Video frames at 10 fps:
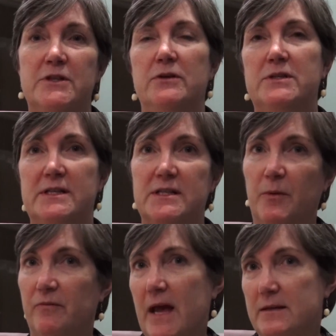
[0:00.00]
So you see
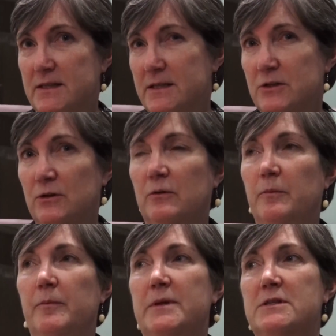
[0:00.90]
some of that seasonal
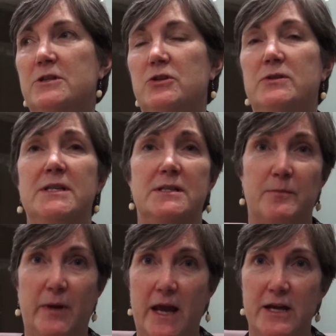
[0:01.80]
business, you see
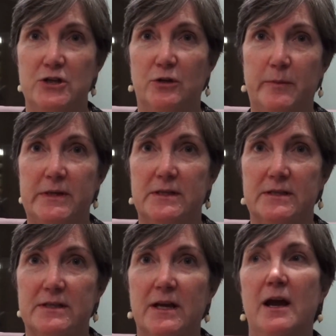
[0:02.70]
some occasional
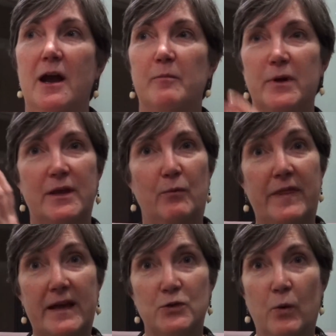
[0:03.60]
business, but then
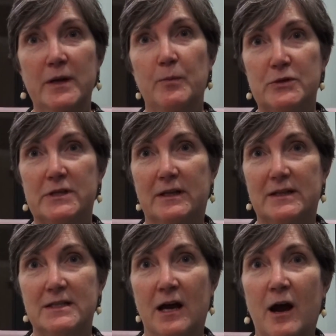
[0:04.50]
with that 20% at
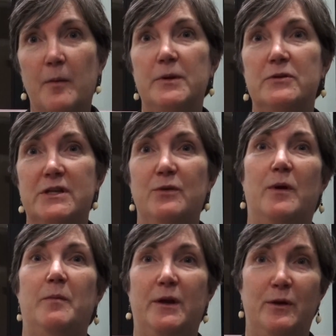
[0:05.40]
the top, you see
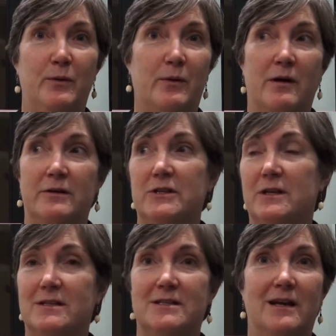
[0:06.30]
women who are
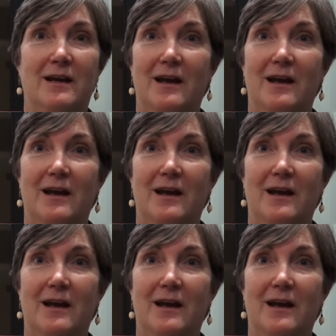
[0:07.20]
just